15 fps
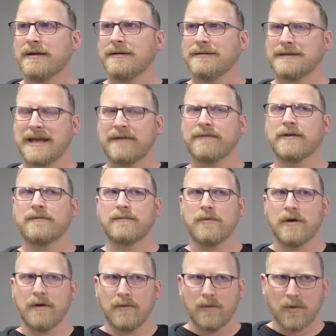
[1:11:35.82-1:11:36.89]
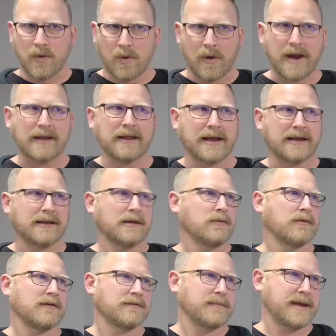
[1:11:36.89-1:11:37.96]
David quite likely
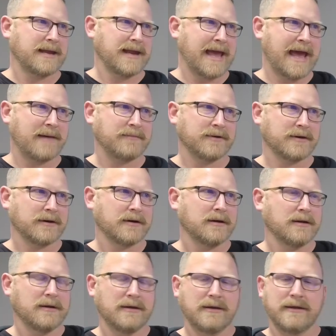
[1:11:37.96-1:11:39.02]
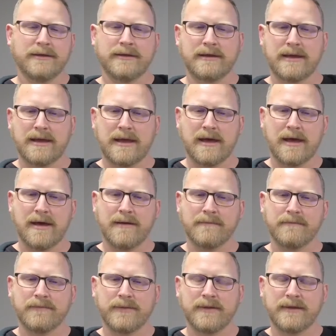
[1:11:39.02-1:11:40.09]
would have made Abner the
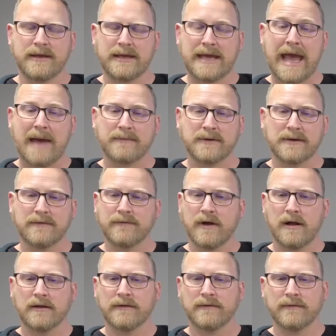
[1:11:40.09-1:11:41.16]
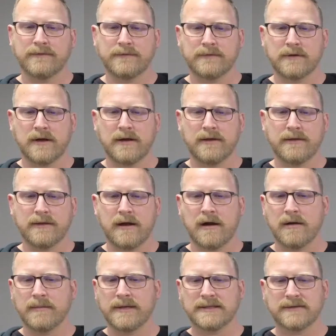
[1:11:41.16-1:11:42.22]
captain of all of the
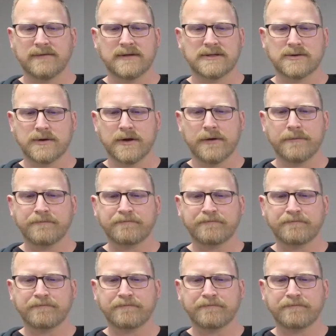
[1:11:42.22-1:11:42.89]
armies of Israel.